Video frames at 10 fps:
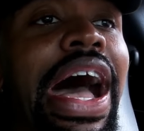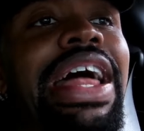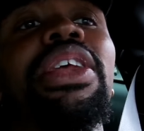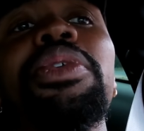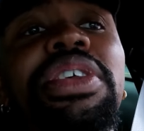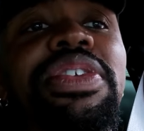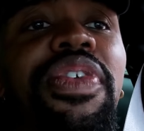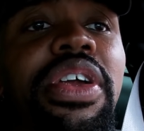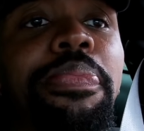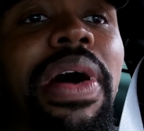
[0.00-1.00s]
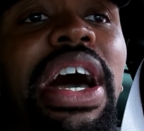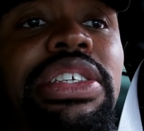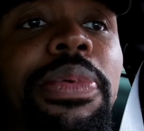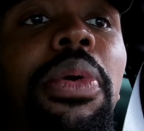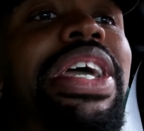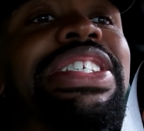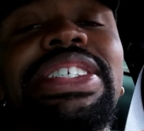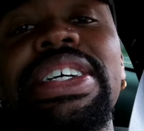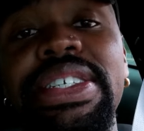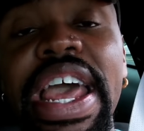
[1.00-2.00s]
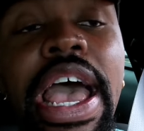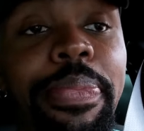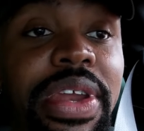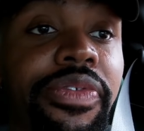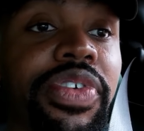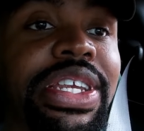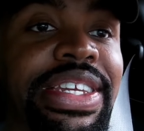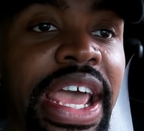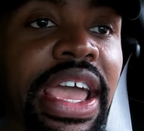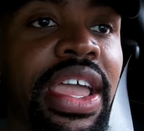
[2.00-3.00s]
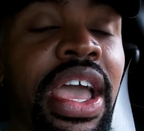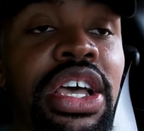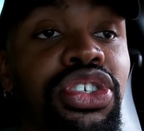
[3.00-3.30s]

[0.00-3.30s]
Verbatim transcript: I know this is very possible. It just doesn't happen every day.